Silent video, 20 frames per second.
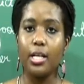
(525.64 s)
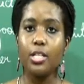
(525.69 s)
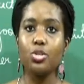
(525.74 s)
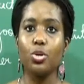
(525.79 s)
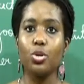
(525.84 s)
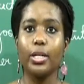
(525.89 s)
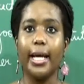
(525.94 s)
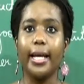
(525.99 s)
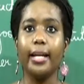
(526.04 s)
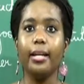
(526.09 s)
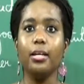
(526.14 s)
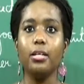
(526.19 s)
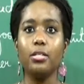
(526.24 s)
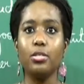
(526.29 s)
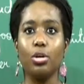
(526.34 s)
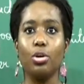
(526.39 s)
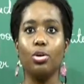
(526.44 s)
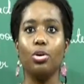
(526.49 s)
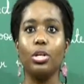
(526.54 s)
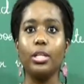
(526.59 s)
so 10
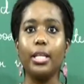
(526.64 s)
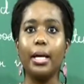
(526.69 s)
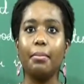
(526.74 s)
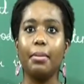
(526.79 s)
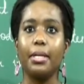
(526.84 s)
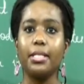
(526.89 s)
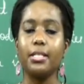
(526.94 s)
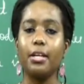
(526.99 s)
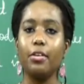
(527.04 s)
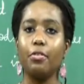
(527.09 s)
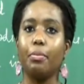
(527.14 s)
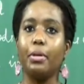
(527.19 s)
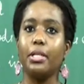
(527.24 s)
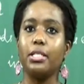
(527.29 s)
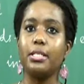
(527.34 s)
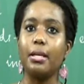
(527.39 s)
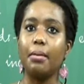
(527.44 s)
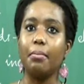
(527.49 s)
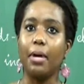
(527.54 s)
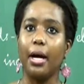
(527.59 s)
years ago, there must have
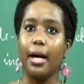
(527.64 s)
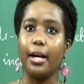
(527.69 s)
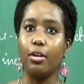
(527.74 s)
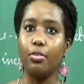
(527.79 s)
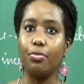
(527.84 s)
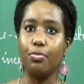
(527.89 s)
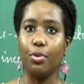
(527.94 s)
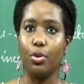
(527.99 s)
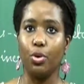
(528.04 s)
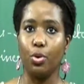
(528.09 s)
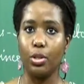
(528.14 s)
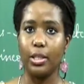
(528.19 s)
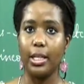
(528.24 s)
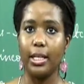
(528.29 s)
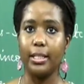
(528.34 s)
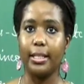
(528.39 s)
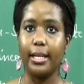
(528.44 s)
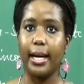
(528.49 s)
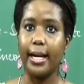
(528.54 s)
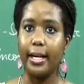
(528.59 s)
been some kind of
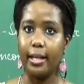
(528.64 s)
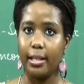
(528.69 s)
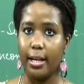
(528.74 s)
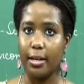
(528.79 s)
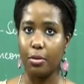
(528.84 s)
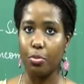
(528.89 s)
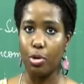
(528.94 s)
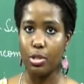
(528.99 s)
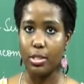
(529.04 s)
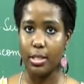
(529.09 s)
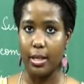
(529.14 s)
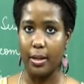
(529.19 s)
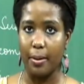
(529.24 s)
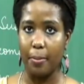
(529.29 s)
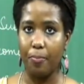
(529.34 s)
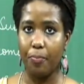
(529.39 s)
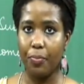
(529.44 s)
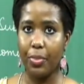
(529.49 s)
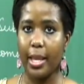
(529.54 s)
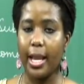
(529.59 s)
clothing trend that was
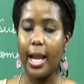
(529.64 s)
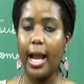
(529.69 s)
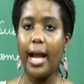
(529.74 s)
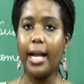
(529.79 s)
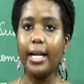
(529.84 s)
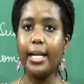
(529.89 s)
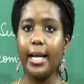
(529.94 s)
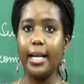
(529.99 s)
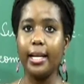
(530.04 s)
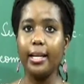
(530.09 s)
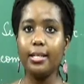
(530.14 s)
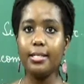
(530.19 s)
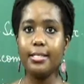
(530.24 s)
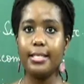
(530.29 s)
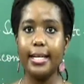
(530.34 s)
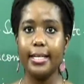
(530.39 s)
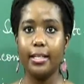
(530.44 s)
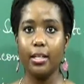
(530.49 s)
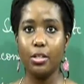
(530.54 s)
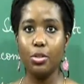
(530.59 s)
in. And 10
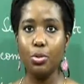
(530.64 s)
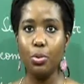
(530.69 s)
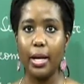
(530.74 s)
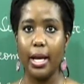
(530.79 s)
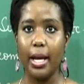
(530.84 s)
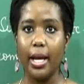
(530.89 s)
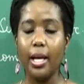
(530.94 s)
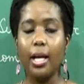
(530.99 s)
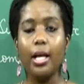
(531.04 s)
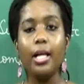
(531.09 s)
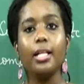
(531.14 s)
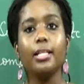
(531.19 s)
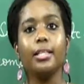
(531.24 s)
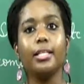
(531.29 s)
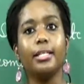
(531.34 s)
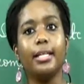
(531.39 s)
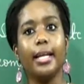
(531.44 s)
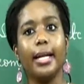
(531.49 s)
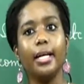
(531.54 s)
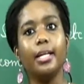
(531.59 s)
years later, today,
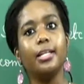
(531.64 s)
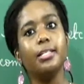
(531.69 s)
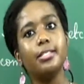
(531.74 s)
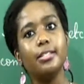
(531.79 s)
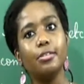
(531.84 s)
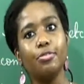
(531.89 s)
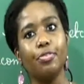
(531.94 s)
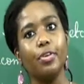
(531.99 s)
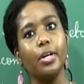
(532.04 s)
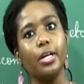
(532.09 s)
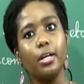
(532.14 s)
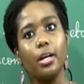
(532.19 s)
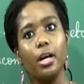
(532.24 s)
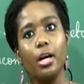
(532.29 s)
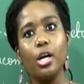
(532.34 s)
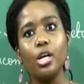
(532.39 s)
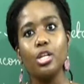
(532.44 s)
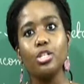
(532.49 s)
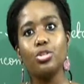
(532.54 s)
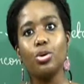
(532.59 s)
the trend is different.
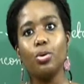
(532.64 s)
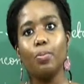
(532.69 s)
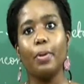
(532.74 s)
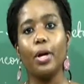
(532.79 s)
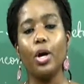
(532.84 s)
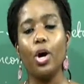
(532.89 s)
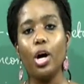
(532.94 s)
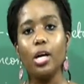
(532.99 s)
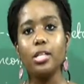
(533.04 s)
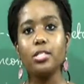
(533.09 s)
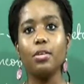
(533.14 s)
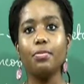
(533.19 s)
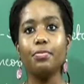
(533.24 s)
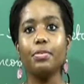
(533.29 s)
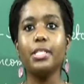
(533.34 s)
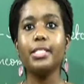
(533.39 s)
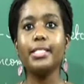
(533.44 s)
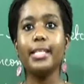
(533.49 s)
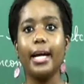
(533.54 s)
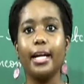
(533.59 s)
So because
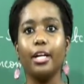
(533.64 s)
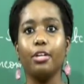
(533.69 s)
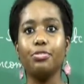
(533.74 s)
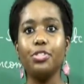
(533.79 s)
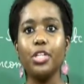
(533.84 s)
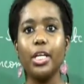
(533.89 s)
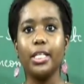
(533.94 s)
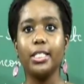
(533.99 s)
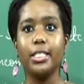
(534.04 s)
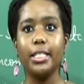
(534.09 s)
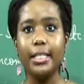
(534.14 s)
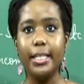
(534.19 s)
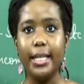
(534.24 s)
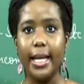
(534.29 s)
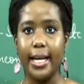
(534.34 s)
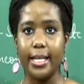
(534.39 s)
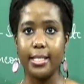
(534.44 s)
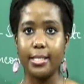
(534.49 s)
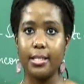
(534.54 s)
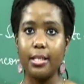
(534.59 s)
of this kind of change in
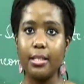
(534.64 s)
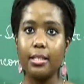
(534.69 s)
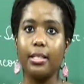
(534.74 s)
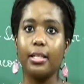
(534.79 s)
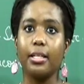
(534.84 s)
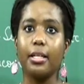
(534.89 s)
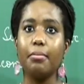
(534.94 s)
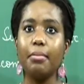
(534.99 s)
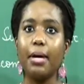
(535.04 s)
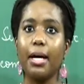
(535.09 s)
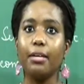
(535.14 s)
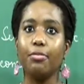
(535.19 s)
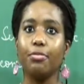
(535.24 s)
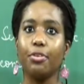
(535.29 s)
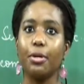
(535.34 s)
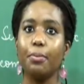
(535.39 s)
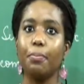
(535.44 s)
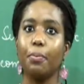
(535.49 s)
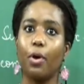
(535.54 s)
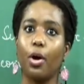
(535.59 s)
taste, the demand
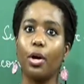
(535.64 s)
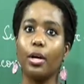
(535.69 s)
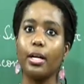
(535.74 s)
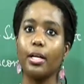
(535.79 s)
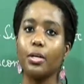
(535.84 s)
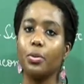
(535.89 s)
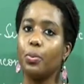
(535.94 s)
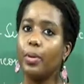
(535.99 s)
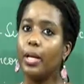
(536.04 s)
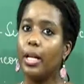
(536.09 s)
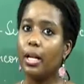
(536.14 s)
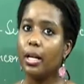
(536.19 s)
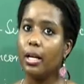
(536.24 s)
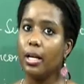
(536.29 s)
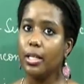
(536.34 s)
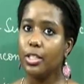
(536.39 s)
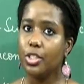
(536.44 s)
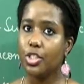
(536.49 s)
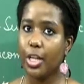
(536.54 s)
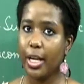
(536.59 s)
for a product will
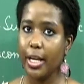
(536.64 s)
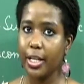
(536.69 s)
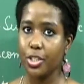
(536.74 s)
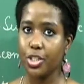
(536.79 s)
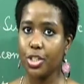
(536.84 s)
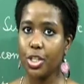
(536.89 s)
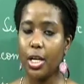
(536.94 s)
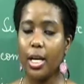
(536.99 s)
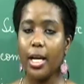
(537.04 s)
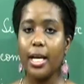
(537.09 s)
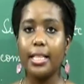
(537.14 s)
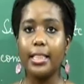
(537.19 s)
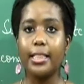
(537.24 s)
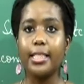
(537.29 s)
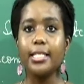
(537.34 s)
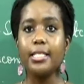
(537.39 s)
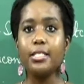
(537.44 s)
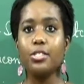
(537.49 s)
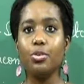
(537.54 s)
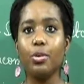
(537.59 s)
change.
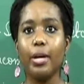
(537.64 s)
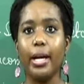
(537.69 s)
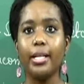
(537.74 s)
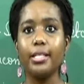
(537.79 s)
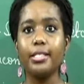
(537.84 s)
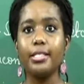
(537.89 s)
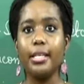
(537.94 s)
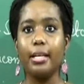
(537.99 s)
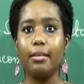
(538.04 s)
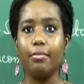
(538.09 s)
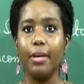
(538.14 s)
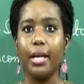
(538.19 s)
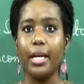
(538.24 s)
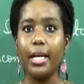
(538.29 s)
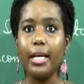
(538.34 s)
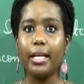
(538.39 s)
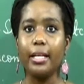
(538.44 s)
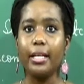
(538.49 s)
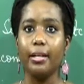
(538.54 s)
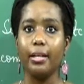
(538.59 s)
This you can see
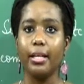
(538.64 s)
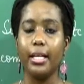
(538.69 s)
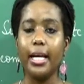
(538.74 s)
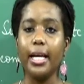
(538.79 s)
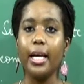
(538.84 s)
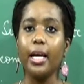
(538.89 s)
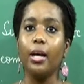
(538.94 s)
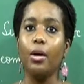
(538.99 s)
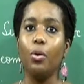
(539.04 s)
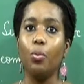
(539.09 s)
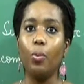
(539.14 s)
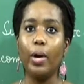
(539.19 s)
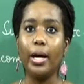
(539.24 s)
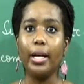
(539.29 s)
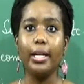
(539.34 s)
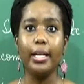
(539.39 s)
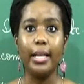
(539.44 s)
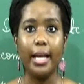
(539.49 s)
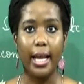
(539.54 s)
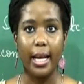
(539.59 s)
very clearly,
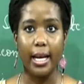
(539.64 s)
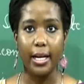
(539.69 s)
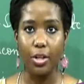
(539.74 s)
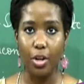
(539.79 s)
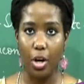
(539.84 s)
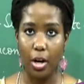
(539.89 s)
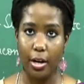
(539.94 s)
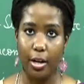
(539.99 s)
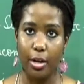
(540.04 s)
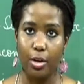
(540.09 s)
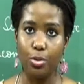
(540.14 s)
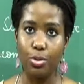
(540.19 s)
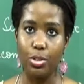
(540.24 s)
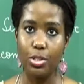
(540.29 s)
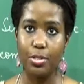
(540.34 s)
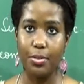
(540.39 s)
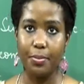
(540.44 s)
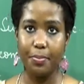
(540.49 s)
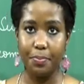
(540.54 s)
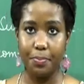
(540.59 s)
one in electronic
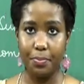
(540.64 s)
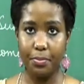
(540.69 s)
goods,